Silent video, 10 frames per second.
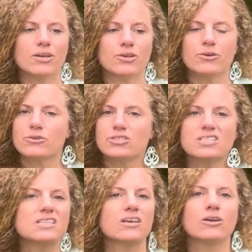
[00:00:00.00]
you're
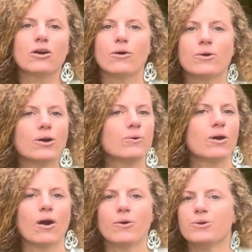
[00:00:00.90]
just the go, go,
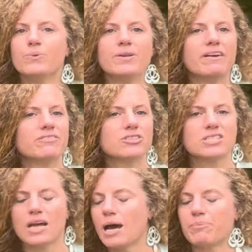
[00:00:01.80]
go. You never
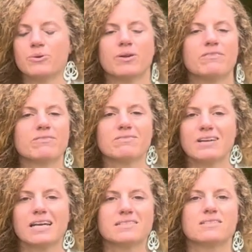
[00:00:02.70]
stop. You never
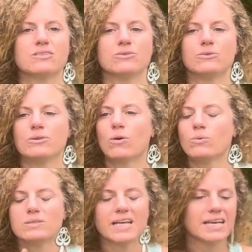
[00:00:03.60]
rest. You
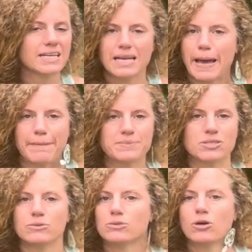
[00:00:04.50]
don't take naps.
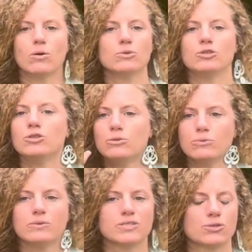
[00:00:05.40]
You don't
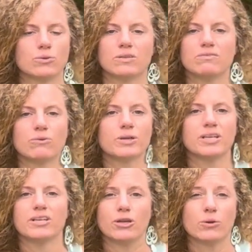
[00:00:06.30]
do restorative or
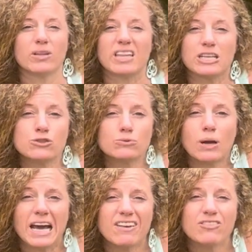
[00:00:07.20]
yin yoga. They
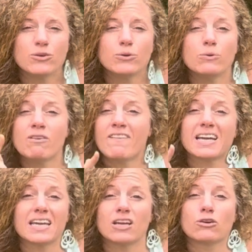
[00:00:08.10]
drive you
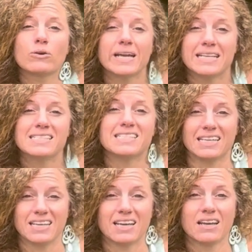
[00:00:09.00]
fucking
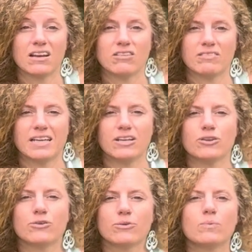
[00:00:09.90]
crazy, right?
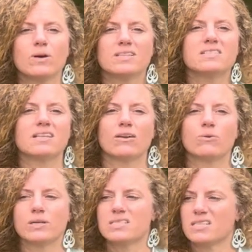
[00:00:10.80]
You're the ones that
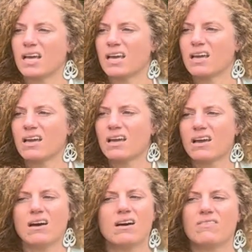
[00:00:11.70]
always say,
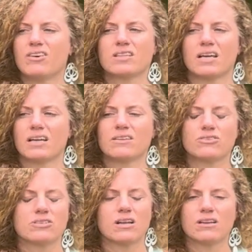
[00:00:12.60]
fuck that.
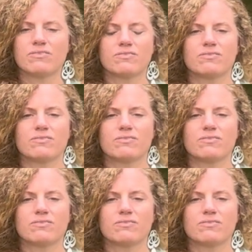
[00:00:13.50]
There's not enough.